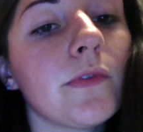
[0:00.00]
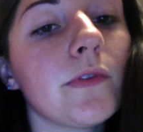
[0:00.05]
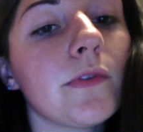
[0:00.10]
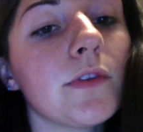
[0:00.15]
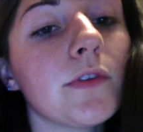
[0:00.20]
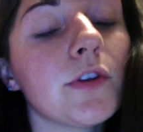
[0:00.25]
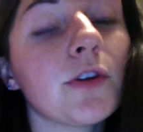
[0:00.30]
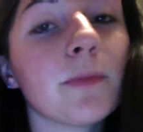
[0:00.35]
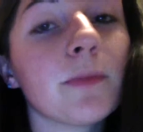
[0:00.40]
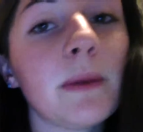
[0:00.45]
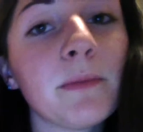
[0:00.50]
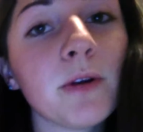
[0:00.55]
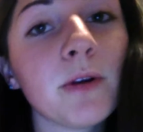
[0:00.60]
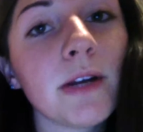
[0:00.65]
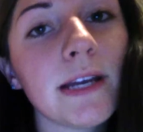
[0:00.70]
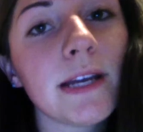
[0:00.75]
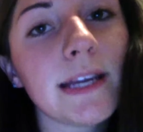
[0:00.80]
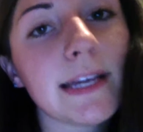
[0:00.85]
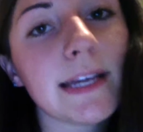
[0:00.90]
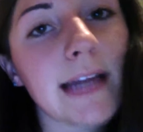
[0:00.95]
Your
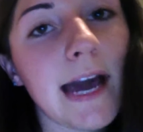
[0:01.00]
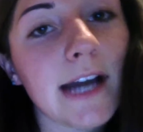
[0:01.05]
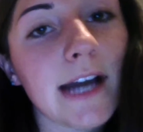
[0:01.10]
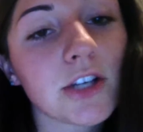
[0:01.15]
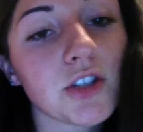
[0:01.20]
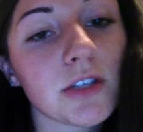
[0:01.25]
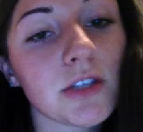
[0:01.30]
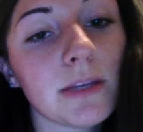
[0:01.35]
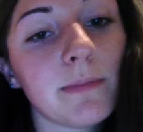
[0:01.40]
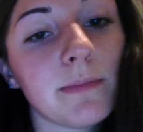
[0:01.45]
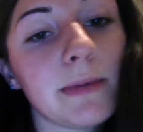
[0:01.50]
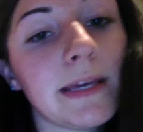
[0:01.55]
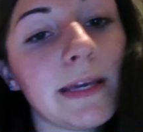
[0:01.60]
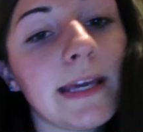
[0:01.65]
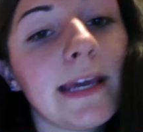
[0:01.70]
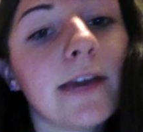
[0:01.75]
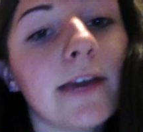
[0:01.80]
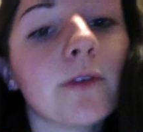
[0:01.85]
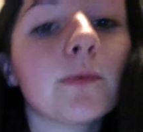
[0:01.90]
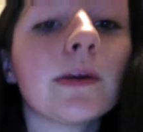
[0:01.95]
memory can actually
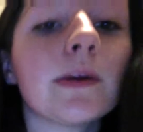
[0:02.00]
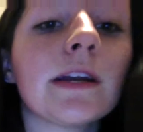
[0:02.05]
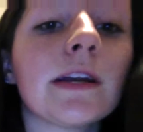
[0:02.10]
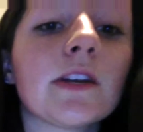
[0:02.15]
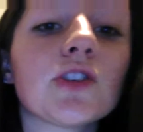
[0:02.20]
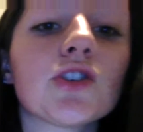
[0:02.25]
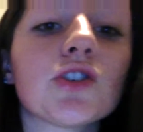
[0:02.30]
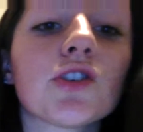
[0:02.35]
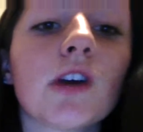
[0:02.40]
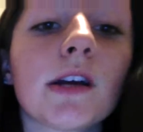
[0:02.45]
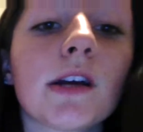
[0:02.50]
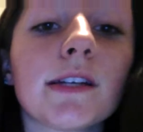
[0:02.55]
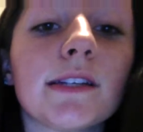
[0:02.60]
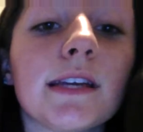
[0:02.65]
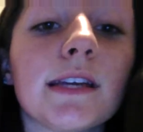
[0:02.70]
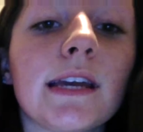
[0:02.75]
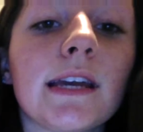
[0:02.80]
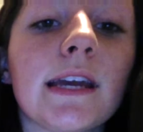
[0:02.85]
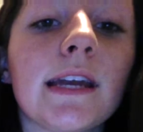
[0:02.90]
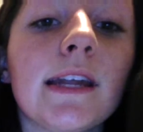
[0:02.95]
be
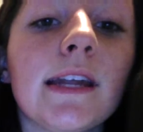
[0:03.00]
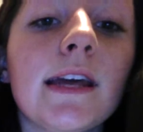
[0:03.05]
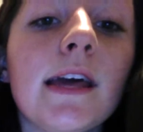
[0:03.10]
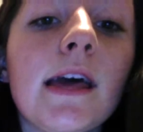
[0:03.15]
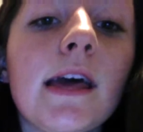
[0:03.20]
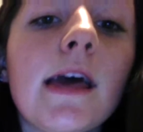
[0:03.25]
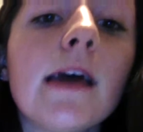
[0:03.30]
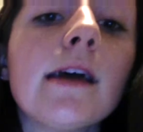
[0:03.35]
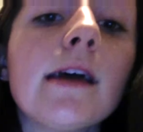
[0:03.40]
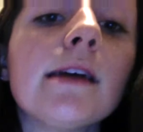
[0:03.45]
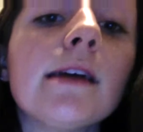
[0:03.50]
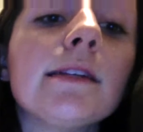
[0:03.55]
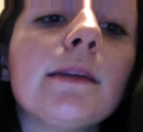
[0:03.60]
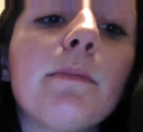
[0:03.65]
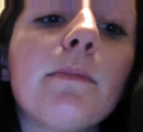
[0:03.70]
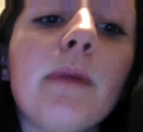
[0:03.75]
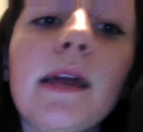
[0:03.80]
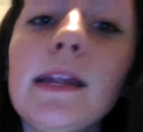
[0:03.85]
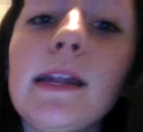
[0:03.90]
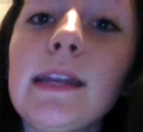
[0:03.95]
reconstructed
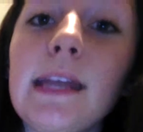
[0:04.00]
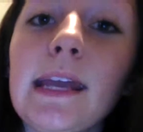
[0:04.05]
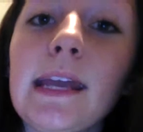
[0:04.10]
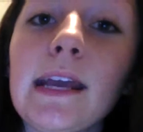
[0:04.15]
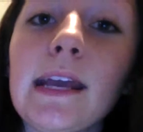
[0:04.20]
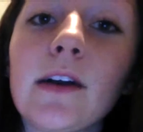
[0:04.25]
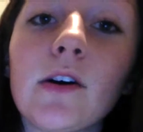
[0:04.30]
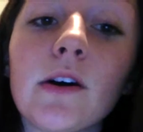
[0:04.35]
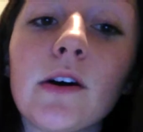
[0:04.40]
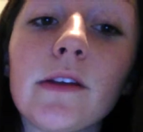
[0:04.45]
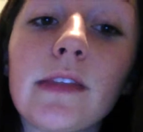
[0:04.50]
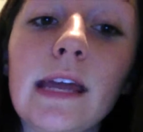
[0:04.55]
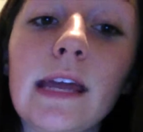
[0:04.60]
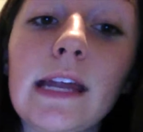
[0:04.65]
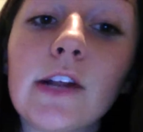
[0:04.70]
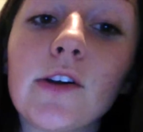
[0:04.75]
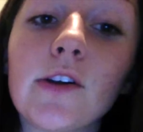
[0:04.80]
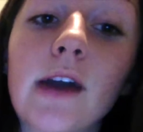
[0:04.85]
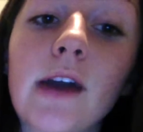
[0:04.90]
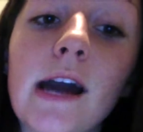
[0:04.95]
depending on the
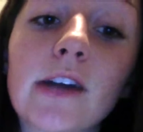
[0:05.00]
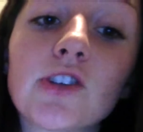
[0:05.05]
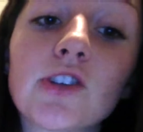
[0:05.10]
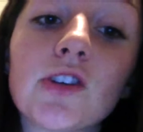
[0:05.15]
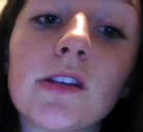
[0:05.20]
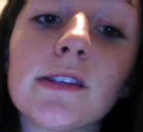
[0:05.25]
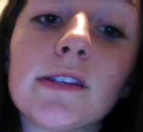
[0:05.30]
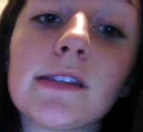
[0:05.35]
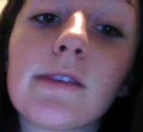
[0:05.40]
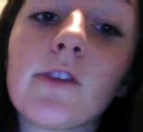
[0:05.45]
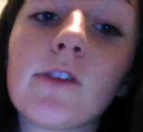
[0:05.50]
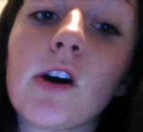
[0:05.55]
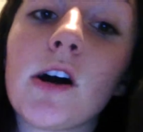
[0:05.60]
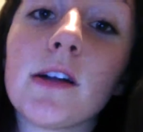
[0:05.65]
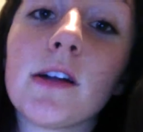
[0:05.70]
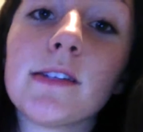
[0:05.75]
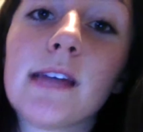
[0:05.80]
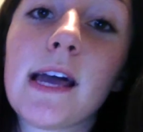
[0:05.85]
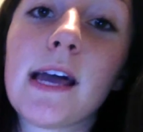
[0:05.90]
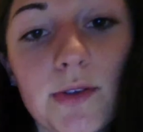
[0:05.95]
interactions of
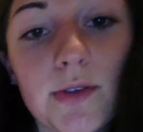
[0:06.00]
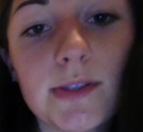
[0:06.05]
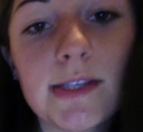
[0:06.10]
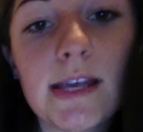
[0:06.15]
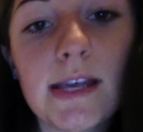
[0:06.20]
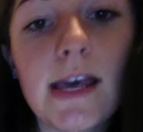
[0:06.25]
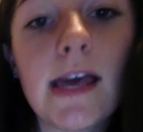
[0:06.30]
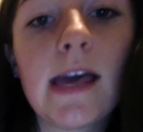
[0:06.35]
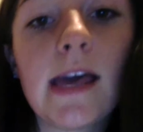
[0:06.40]
context